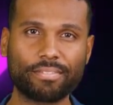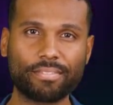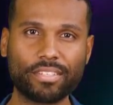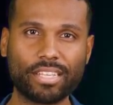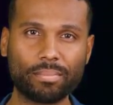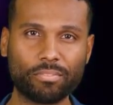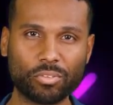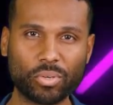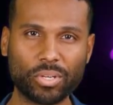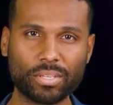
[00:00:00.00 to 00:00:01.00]
Step
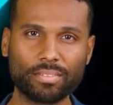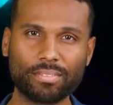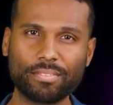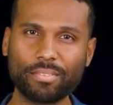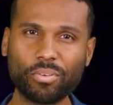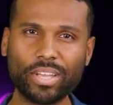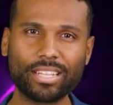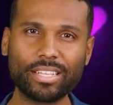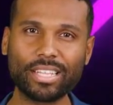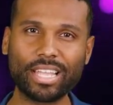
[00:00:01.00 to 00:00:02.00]
4. Create
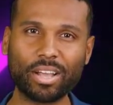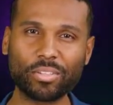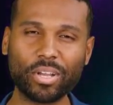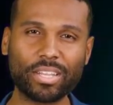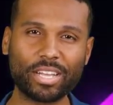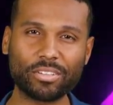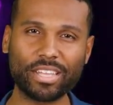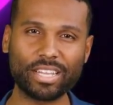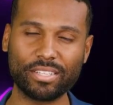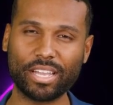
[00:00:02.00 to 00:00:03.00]
an account on
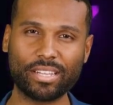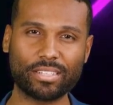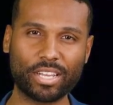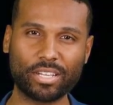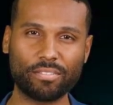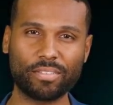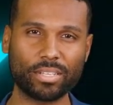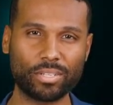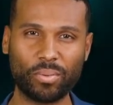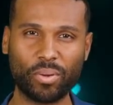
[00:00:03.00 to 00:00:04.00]
Healthcare.gov
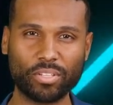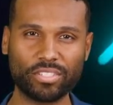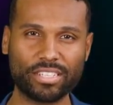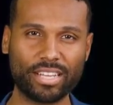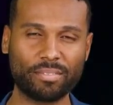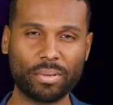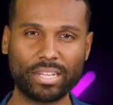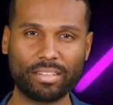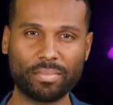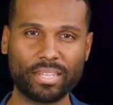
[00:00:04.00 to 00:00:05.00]
or your state's
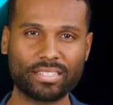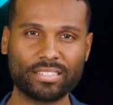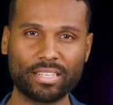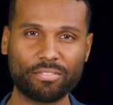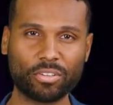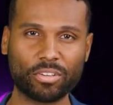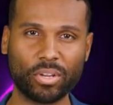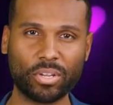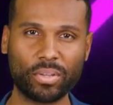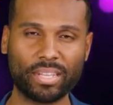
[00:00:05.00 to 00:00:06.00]
marketplace if you
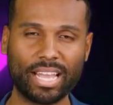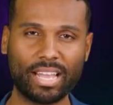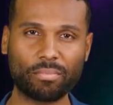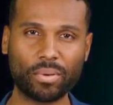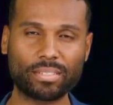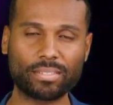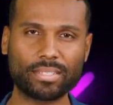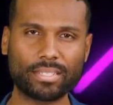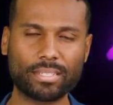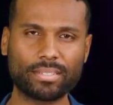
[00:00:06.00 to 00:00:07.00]
don't already have one.
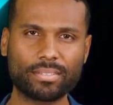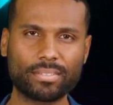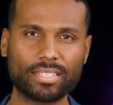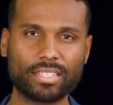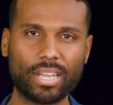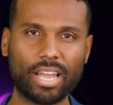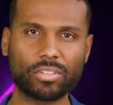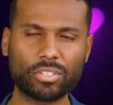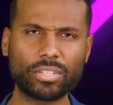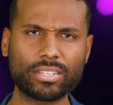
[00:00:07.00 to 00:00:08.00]
This allows
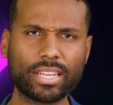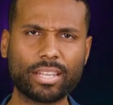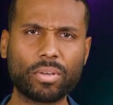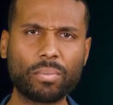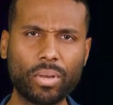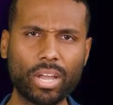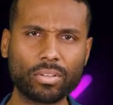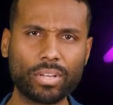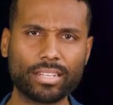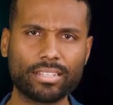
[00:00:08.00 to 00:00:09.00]
you to save your
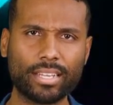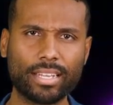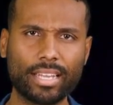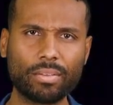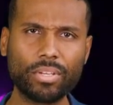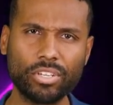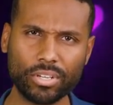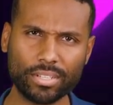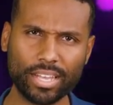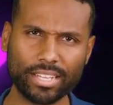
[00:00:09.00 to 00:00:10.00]
progress and
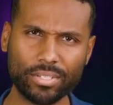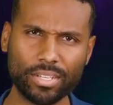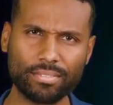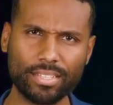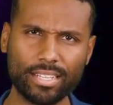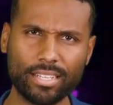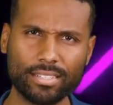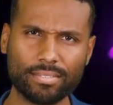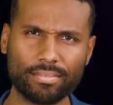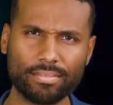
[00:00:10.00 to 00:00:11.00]
return later if needed.
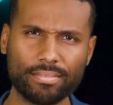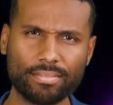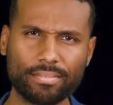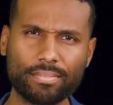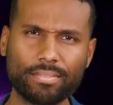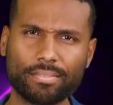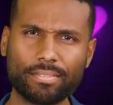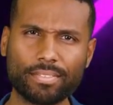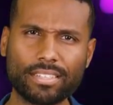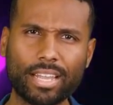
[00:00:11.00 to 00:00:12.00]

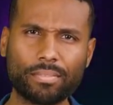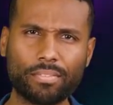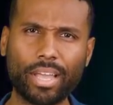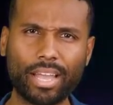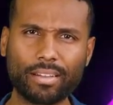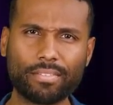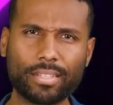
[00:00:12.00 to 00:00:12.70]
Step 5.